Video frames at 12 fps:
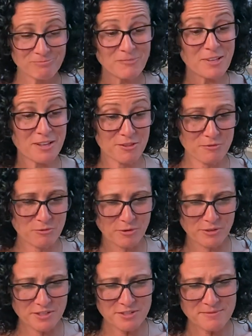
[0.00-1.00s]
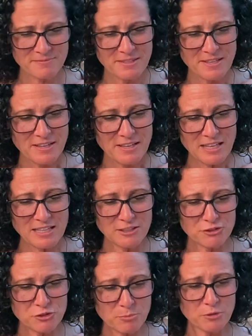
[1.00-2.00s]
California,
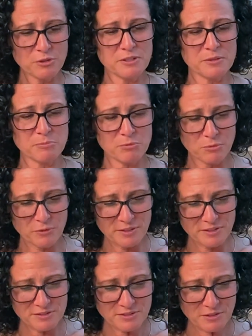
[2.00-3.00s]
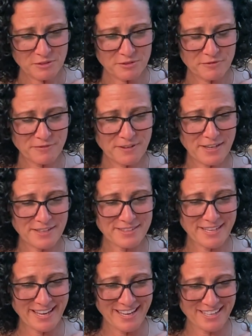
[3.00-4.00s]
eligible employees are
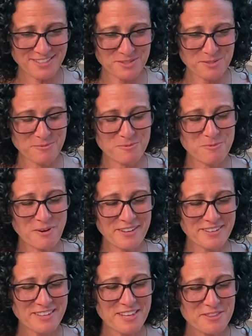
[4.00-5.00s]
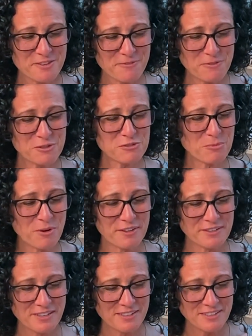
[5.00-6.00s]
defined as well, the first
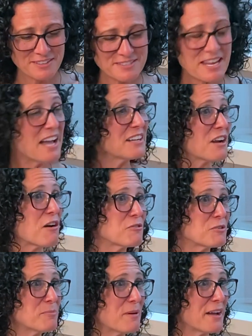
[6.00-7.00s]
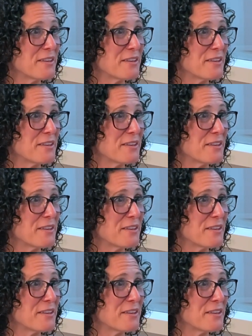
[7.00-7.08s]
one, not covered by